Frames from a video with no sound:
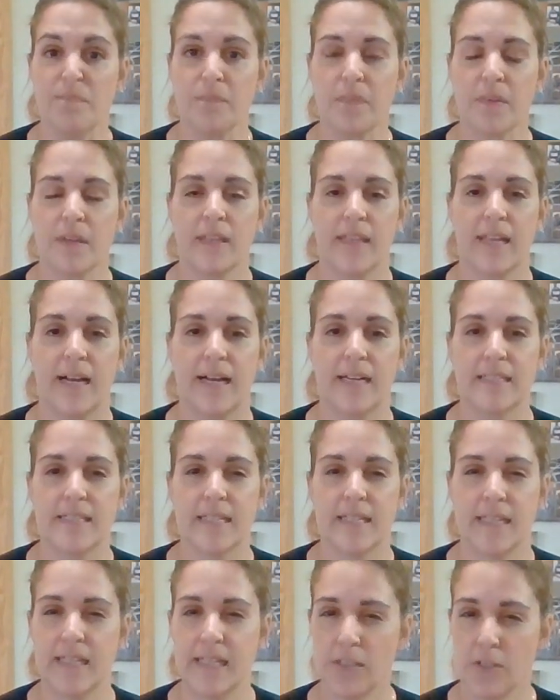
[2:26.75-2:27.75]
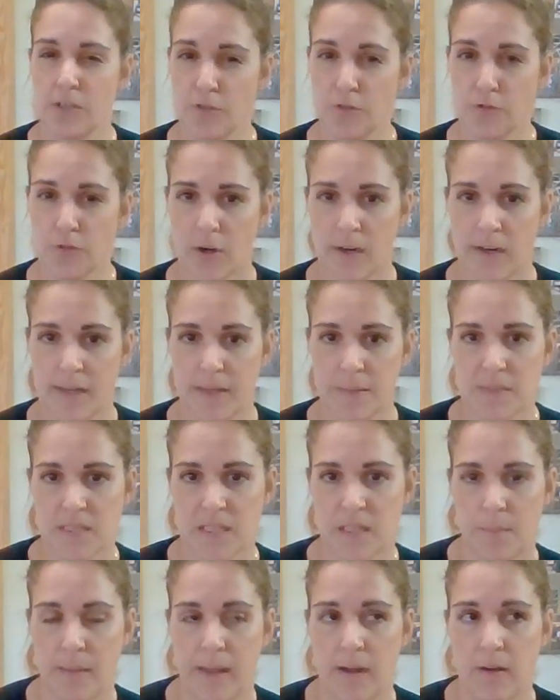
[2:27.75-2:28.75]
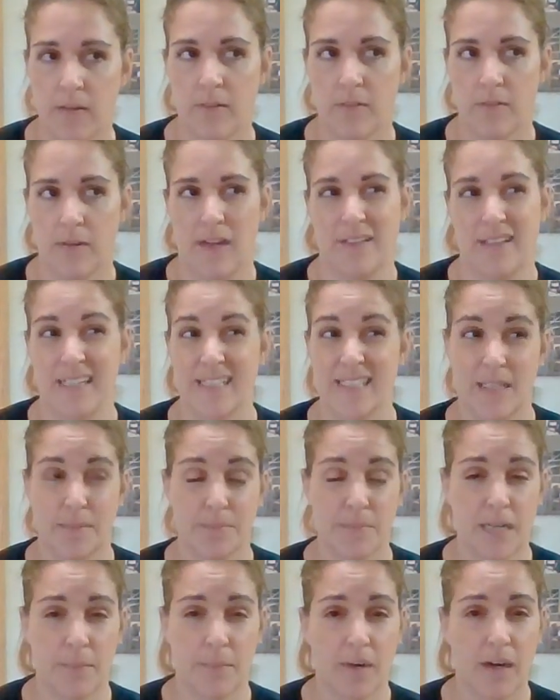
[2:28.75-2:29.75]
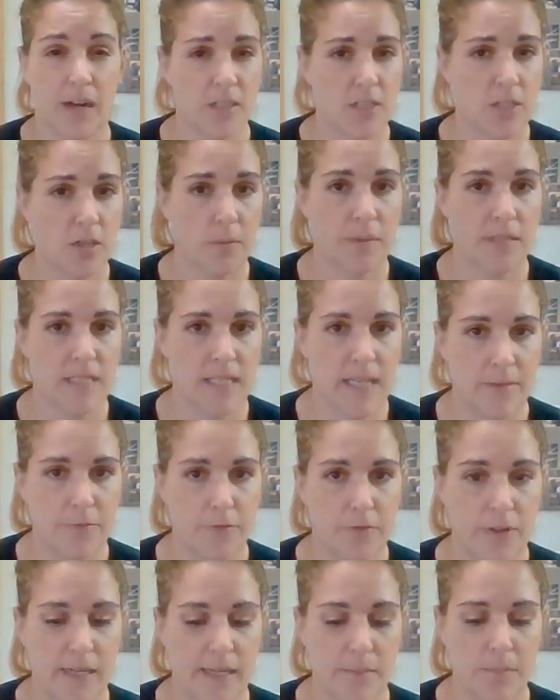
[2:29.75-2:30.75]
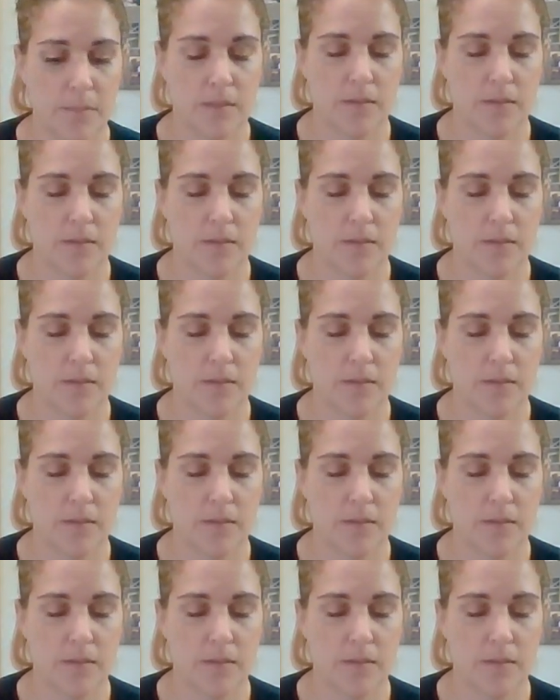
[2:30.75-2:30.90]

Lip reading: that I think new FAR aims come out around like September, October timeframe.